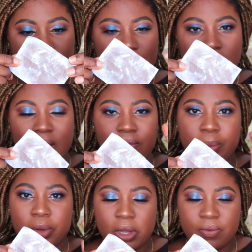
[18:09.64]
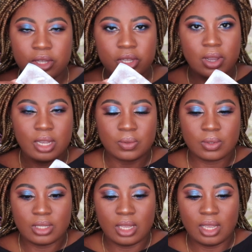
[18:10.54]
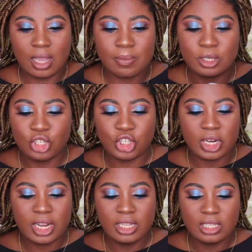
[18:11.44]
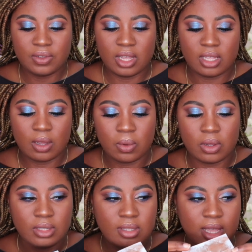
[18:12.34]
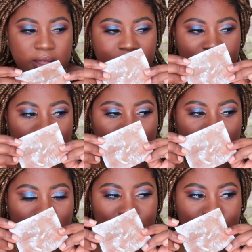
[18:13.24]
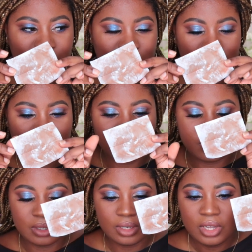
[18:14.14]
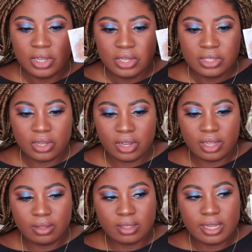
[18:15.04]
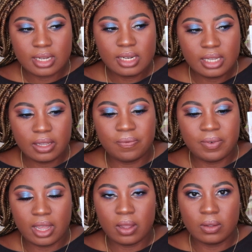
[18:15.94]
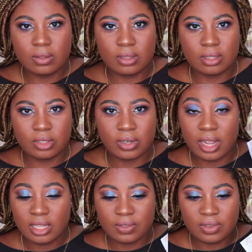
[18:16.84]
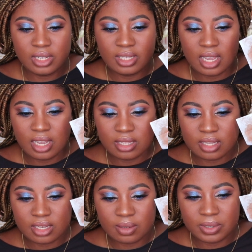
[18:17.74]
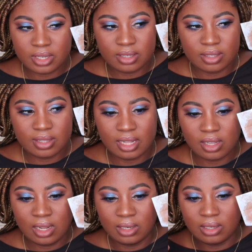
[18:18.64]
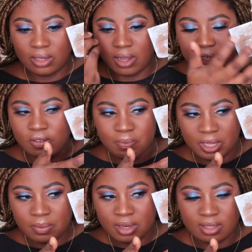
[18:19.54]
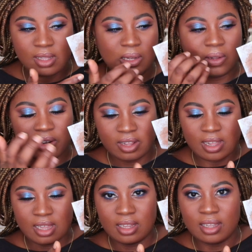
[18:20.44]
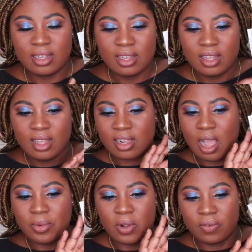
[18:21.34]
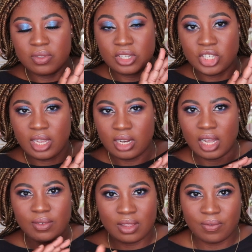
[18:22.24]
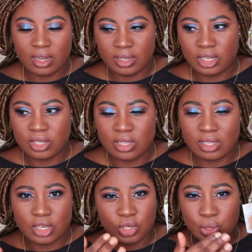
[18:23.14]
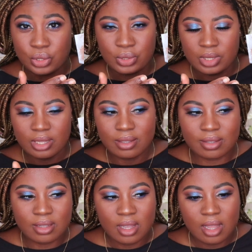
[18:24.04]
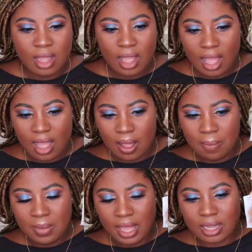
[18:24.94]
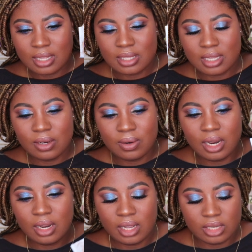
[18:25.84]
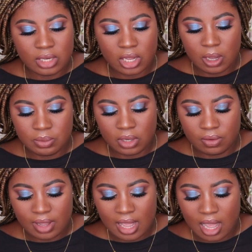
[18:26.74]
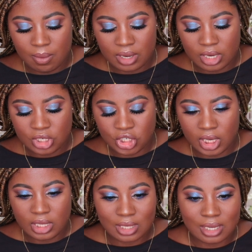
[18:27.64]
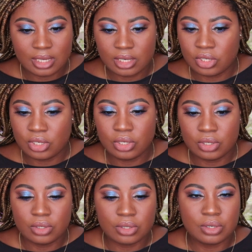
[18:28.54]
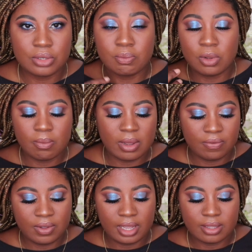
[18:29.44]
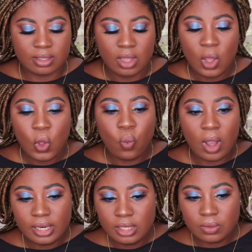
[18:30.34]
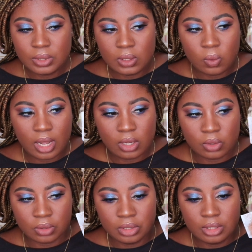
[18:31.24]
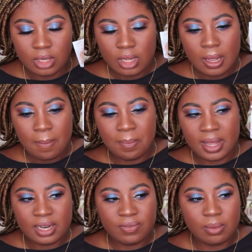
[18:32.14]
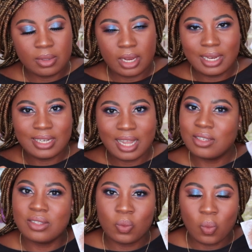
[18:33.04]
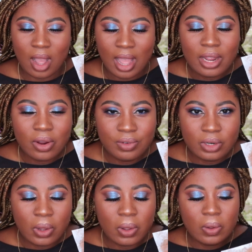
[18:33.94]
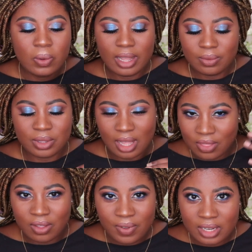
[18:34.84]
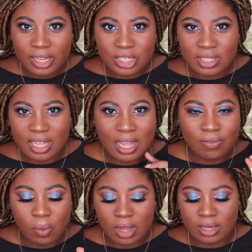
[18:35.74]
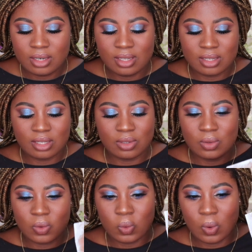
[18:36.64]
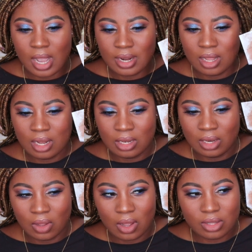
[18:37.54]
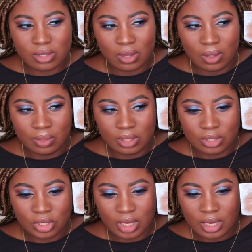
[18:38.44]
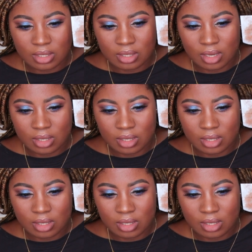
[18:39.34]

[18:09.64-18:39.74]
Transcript: if I flip it over, you guys will see how much transfer there was, and there's a lot of transfer. So technically it failed the transfer test because that's a lot of pigment, that's a lot of color coming off of the sheet. I have other foundations that don't do this. And considering in terms of how many sheets I needed to use to blot my face, one is really quite good, but if I'm getting down to the wire of it all with other foundations that have one, there's still quite a lot on this sheet